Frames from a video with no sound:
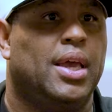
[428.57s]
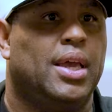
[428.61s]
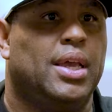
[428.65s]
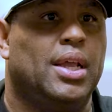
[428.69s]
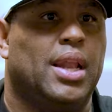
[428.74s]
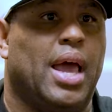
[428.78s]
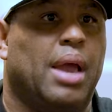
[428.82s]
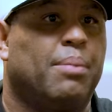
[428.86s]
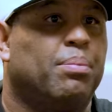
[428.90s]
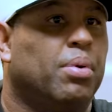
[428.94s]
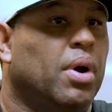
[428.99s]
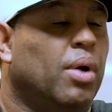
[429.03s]

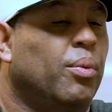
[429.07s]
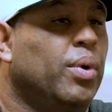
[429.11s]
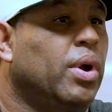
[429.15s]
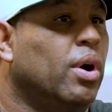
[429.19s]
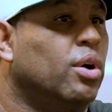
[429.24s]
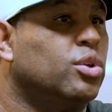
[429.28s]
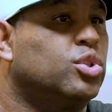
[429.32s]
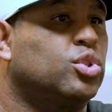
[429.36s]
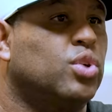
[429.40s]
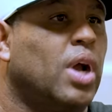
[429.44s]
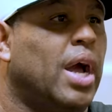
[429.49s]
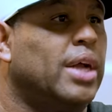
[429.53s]
He's like, bro, we're
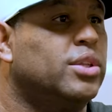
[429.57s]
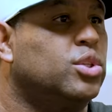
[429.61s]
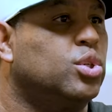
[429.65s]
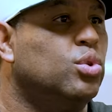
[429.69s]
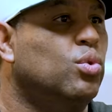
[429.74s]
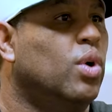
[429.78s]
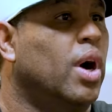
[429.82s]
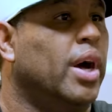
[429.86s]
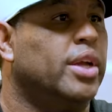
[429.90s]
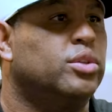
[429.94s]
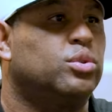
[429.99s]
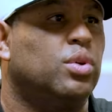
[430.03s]
going to try
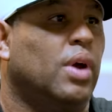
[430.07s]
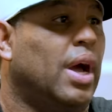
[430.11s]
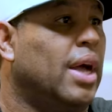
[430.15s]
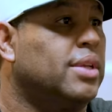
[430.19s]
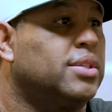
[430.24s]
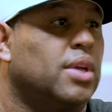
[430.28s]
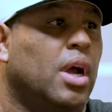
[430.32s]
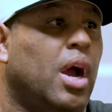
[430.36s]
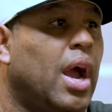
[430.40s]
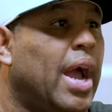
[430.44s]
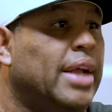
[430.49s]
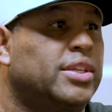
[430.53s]
200. I
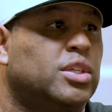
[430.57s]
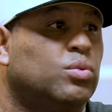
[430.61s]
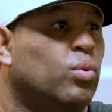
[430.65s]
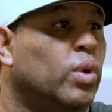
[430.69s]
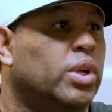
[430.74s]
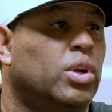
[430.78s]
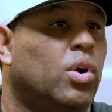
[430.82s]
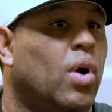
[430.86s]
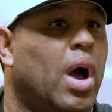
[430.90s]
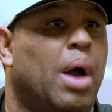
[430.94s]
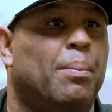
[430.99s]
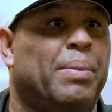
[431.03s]
was like, I just
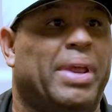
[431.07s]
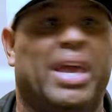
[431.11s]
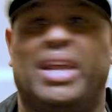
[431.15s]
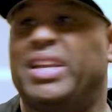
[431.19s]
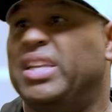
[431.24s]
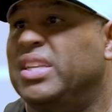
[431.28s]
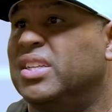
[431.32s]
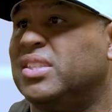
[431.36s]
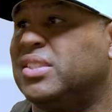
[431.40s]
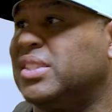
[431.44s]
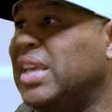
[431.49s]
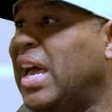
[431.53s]
want to know how many I
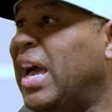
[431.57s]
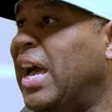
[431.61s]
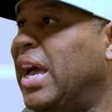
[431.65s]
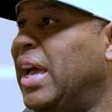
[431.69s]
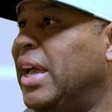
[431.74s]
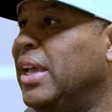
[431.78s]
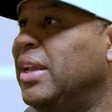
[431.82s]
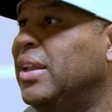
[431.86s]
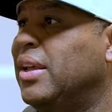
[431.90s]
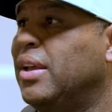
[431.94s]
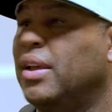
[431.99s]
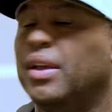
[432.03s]
need to
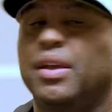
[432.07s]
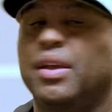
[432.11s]
sign.